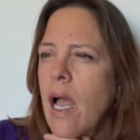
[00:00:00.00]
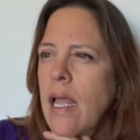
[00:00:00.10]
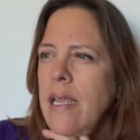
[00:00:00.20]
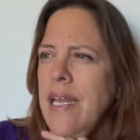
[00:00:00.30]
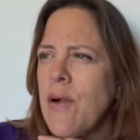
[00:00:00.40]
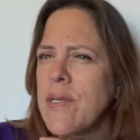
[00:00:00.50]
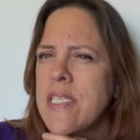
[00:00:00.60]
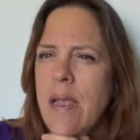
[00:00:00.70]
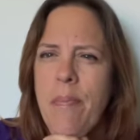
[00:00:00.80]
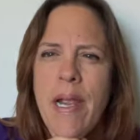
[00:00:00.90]
You know, it's
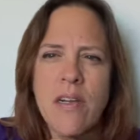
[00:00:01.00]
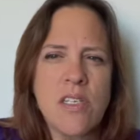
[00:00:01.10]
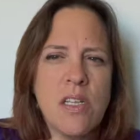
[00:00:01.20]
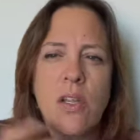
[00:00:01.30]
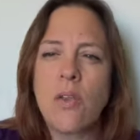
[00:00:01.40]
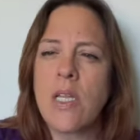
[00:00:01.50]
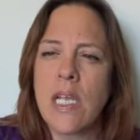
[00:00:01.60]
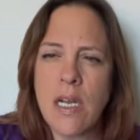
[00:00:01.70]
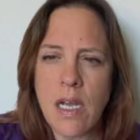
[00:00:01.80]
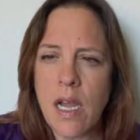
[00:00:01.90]
compared to
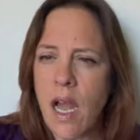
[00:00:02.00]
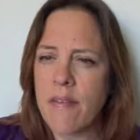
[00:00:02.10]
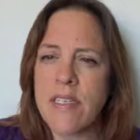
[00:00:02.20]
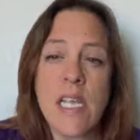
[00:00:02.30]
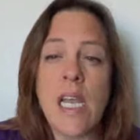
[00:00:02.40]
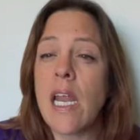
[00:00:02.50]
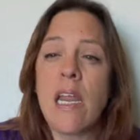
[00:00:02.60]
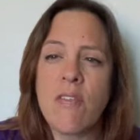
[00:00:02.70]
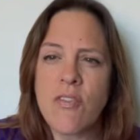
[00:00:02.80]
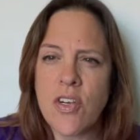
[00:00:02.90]
Lolita, obviously, an
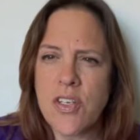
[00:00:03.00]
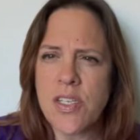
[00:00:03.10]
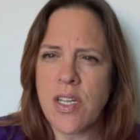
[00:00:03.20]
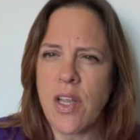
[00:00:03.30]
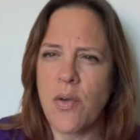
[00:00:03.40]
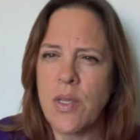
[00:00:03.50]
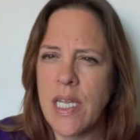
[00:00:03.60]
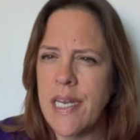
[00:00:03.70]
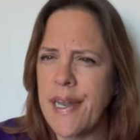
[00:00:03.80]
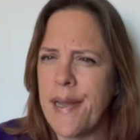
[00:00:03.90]
inverse
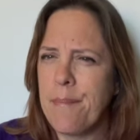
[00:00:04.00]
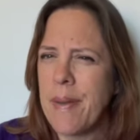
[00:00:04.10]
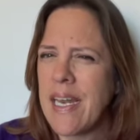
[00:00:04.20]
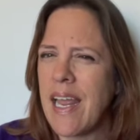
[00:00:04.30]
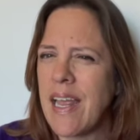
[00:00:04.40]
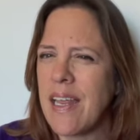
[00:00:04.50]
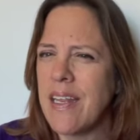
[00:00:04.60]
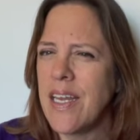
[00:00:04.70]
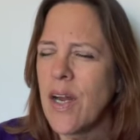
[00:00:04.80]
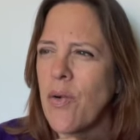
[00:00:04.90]
Lolita, but,
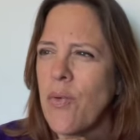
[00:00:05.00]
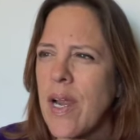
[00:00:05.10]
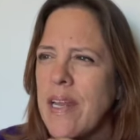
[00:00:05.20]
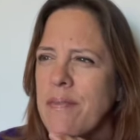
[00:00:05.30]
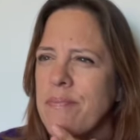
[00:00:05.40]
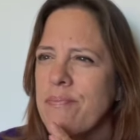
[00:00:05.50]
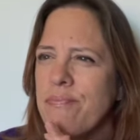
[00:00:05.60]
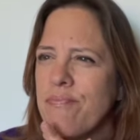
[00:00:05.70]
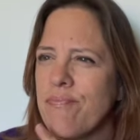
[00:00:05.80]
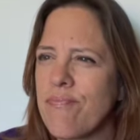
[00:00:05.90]
you know,
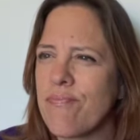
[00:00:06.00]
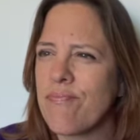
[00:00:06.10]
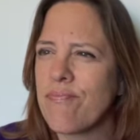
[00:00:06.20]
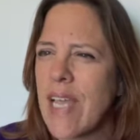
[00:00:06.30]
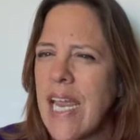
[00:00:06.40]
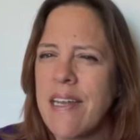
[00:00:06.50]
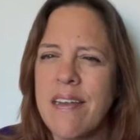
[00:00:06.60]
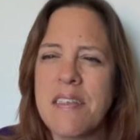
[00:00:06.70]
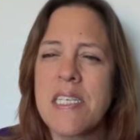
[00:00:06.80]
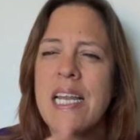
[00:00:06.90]
it
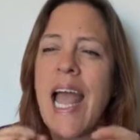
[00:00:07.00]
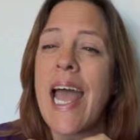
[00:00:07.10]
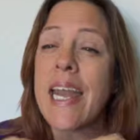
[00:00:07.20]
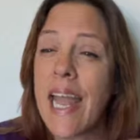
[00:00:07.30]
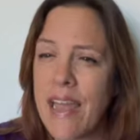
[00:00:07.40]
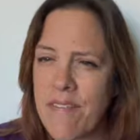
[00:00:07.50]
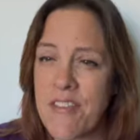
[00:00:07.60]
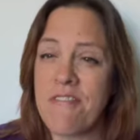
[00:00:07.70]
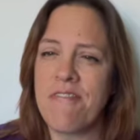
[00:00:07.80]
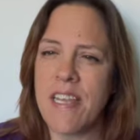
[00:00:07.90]
does not have the
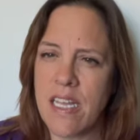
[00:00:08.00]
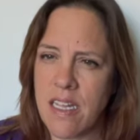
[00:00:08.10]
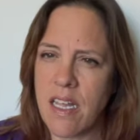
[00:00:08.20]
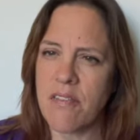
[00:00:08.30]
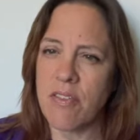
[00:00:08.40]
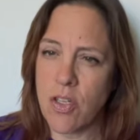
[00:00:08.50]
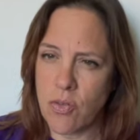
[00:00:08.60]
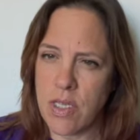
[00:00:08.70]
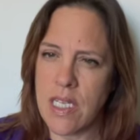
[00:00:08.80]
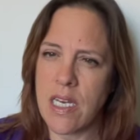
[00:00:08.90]
feel of
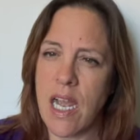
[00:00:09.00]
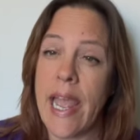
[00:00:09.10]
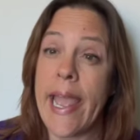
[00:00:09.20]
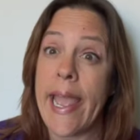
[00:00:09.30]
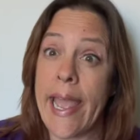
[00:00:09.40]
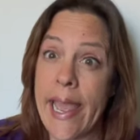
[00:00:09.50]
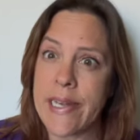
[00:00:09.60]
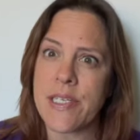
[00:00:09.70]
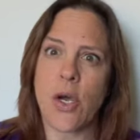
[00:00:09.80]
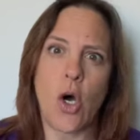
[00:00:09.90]
Lolita
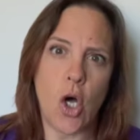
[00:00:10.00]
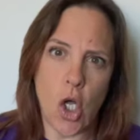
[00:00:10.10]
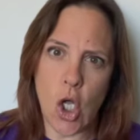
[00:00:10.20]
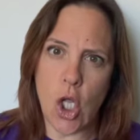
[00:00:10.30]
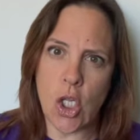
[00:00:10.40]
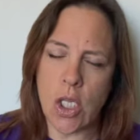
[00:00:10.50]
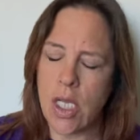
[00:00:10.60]
at all.